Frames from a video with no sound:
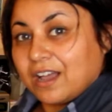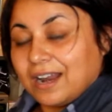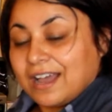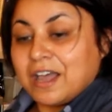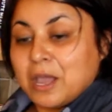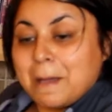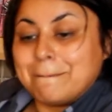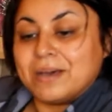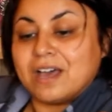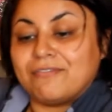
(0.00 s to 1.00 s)
colour,
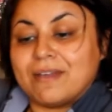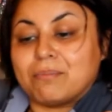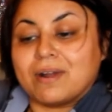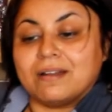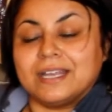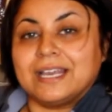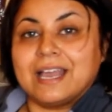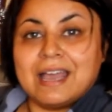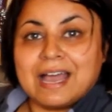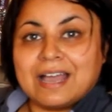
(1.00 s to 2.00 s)
perfect browning,
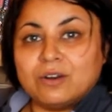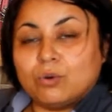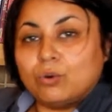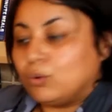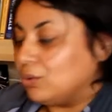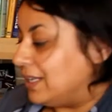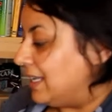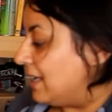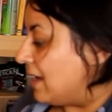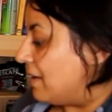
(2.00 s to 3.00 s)
and all
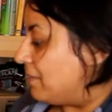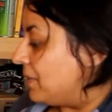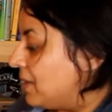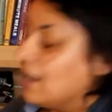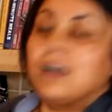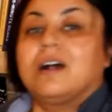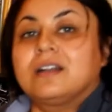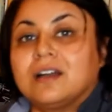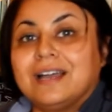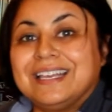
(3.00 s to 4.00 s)
the
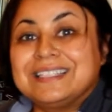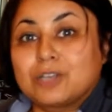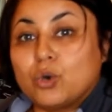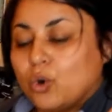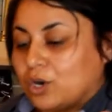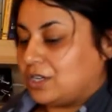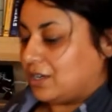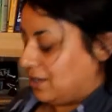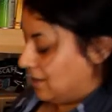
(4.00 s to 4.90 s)
atta is cooked.